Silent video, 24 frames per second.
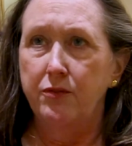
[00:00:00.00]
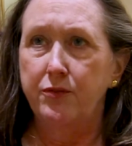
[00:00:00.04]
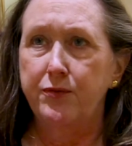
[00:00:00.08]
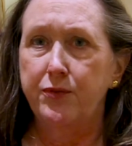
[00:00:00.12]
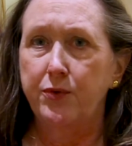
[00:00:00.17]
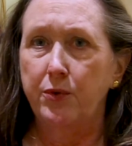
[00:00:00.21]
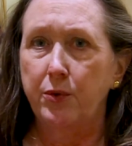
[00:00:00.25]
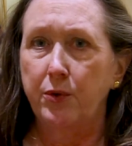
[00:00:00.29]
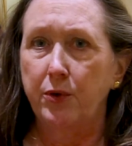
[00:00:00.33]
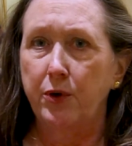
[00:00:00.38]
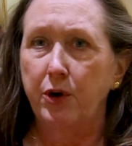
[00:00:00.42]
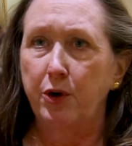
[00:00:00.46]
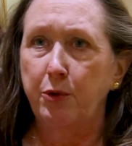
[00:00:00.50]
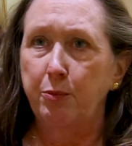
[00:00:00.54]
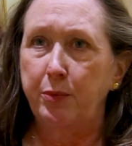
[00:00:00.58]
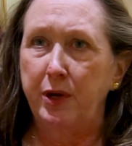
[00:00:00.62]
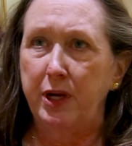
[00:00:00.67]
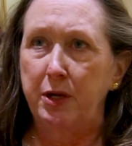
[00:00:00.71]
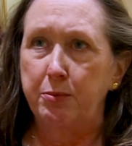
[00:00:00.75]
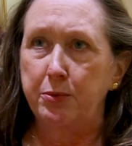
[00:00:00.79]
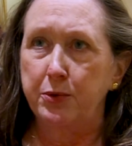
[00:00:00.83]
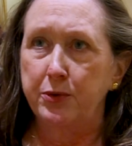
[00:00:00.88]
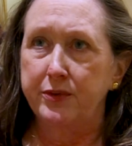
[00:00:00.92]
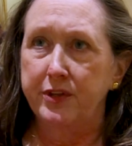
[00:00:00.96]
for
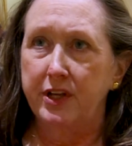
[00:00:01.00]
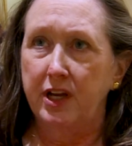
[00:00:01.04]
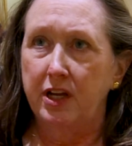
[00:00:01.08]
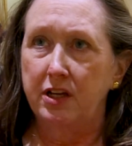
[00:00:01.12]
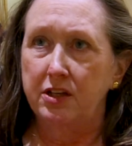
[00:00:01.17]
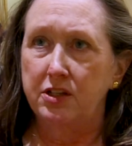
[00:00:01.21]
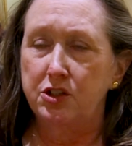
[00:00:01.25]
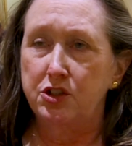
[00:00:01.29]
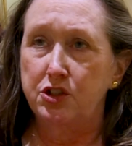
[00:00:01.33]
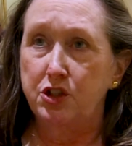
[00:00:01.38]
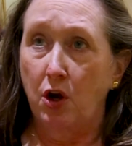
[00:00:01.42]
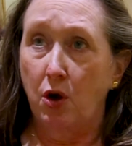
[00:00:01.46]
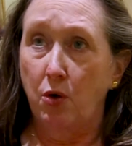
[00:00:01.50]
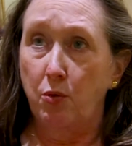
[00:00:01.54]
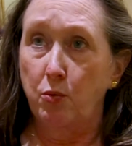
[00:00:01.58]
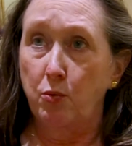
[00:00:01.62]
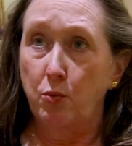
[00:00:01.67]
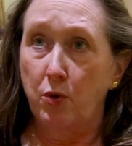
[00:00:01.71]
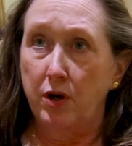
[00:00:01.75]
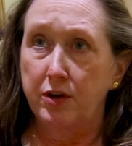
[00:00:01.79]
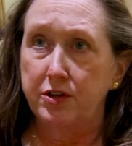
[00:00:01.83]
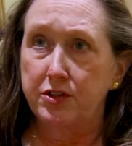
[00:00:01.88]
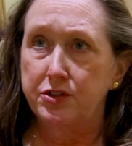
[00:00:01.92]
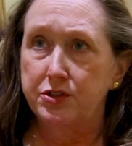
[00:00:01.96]
people that don't
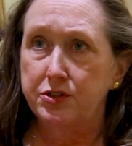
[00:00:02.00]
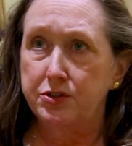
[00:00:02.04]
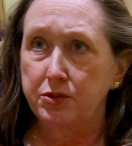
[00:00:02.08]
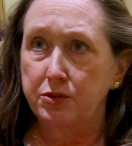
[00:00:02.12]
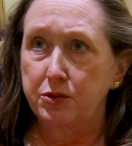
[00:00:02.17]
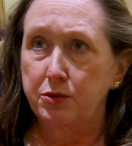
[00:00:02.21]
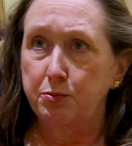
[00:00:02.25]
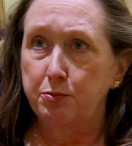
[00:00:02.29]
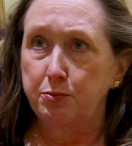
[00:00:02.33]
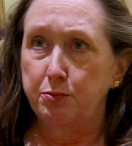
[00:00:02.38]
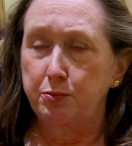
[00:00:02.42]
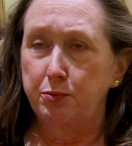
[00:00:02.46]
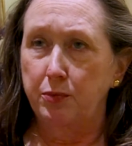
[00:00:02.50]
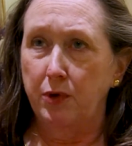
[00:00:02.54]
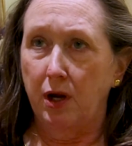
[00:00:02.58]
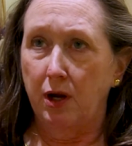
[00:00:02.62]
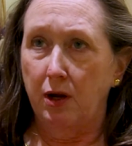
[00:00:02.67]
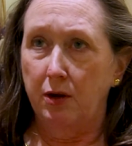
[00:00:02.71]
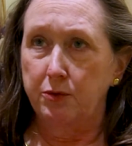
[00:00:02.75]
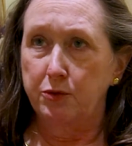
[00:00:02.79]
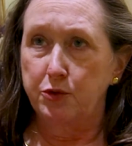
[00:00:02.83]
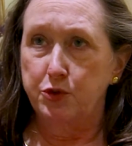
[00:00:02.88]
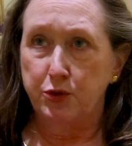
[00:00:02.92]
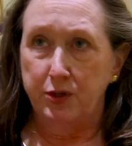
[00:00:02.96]
want to
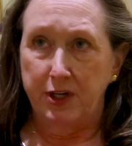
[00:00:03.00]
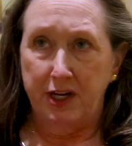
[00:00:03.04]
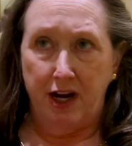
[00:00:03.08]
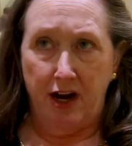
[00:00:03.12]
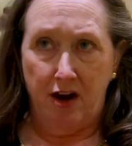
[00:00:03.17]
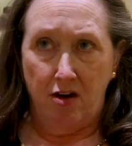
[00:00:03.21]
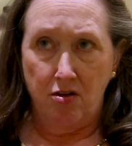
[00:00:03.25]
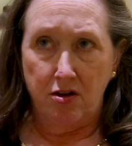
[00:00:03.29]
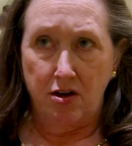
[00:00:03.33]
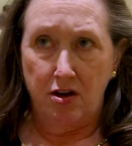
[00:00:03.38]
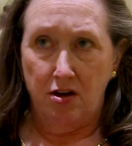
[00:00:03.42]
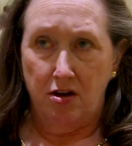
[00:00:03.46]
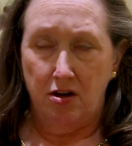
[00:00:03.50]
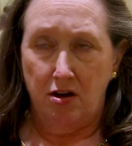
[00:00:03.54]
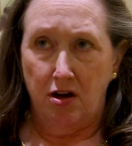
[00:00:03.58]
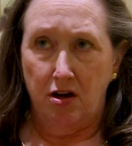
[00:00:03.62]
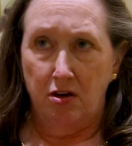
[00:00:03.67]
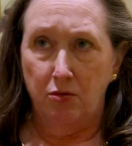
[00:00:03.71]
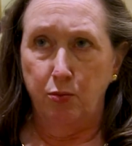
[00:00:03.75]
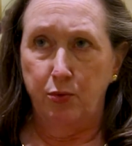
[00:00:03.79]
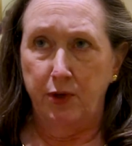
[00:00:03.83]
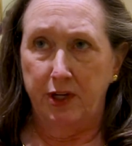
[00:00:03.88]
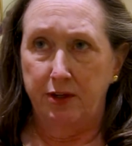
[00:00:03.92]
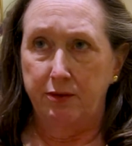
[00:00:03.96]
uh, drink
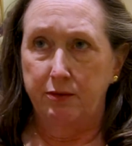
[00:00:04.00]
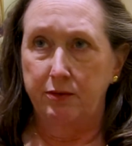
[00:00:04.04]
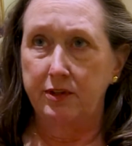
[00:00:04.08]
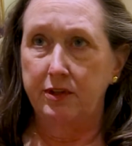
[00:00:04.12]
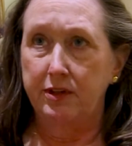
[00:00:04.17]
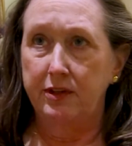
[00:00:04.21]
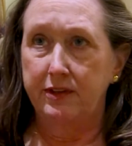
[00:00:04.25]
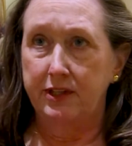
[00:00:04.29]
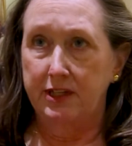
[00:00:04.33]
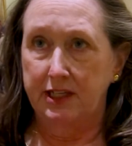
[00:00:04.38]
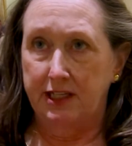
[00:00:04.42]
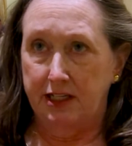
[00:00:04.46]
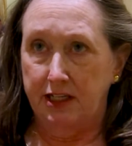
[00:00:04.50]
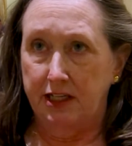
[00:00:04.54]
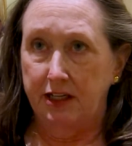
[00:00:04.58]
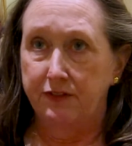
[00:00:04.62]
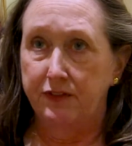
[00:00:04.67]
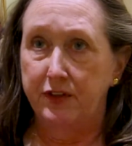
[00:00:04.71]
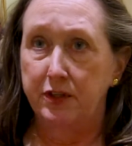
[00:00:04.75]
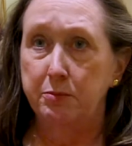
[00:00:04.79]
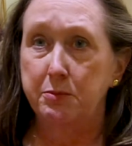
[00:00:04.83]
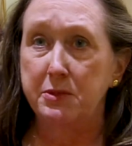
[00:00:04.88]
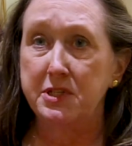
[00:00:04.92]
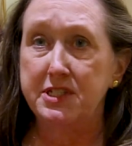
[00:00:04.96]
alcohol. We right. give
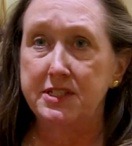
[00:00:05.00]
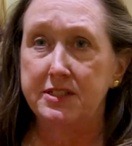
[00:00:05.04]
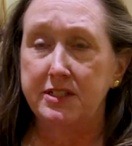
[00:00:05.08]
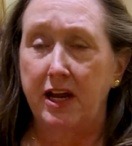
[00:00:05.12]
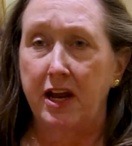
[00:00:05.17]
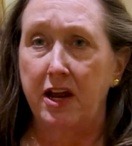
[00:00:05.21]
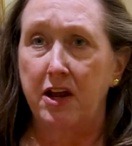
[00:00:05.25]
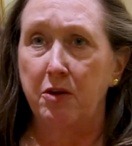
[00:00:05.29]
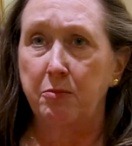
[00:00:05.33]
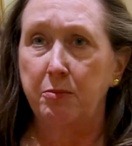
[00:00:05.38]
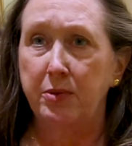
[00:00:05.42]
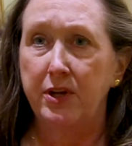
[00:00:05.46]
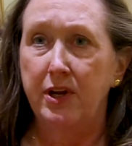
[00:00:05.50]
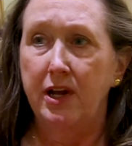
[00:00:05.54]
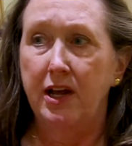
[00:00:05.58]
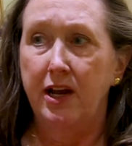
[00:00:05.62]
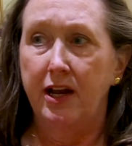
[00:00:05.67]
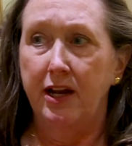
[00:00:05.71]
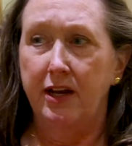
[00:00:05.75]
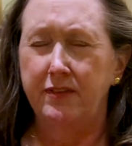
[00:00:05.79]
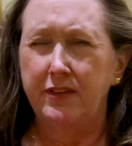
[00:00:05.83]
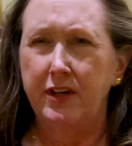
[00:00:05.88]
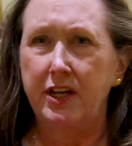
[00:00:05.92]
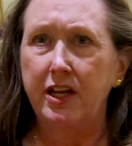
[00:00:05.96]
them a stamp
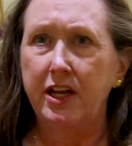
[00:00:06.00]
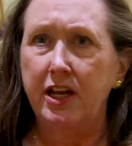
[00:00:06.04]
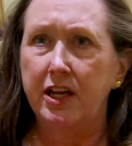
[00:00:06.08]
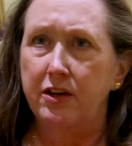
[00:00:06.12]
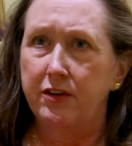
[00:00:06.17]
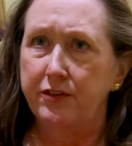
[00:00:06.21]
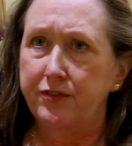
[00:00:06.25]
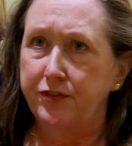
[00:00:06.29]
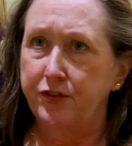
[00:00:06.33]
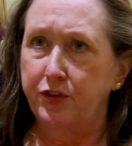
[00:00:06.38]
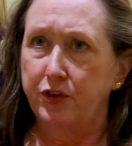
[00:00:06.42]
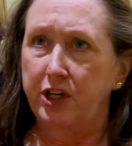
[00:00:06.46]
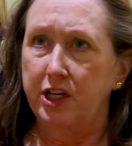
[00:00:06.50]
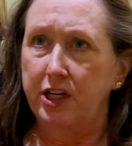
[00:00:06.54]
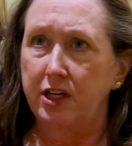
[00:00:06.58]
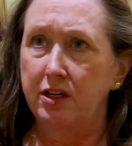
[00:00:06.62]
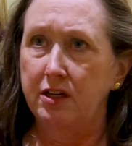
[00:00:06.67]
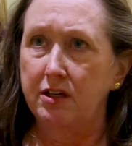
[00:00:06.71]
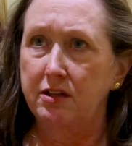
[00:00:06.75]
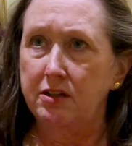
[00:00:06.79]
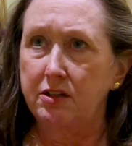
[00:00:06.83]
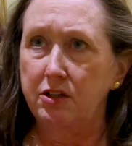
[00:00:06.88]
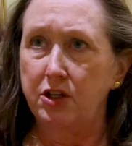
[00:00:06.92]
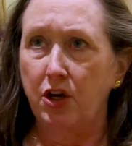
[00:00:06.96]
and they get a free
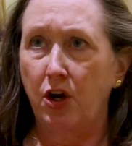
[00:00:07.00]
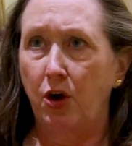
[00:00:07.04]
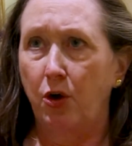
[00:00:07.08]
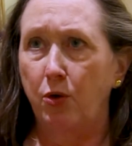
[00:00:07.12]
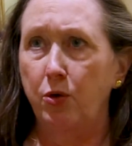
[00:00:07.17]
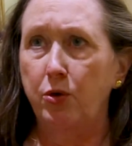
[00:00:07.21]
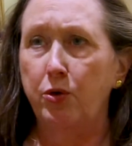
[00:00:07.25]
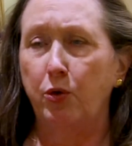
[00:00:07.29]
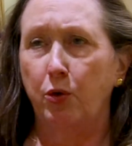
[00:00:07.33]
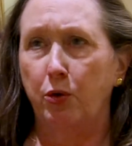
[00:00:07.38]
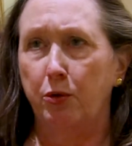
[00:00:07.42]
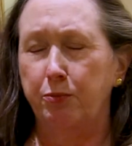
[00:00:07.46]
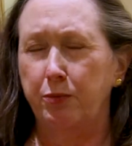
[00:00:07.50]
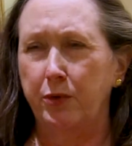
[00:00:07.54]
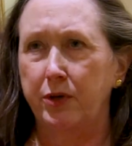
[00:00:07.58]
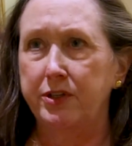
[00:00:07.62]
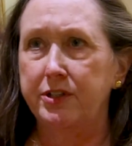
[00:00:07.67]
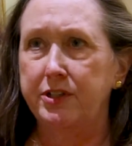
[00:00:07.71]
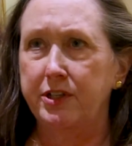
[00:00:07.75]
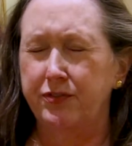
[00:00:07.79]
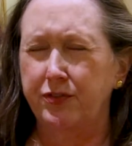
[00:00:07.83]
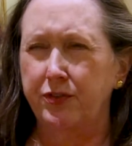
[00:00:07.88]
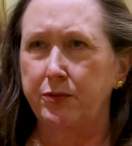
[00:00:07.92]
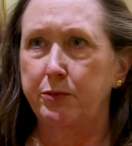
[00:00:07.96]
Coke or
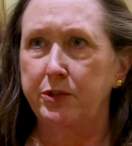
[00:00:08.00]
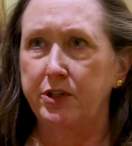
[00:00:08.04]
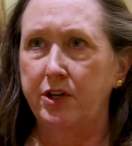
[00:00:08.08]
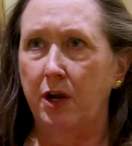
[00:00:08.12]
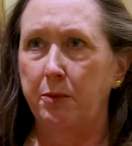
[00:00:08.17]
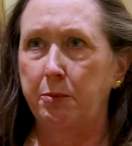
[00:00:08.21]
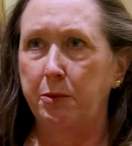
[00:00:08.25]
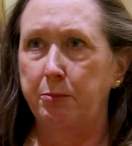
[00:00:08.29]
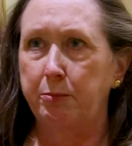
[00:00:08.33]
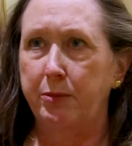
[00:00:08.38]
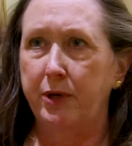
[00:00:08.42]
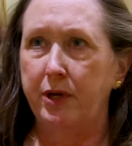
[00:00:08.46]
different type of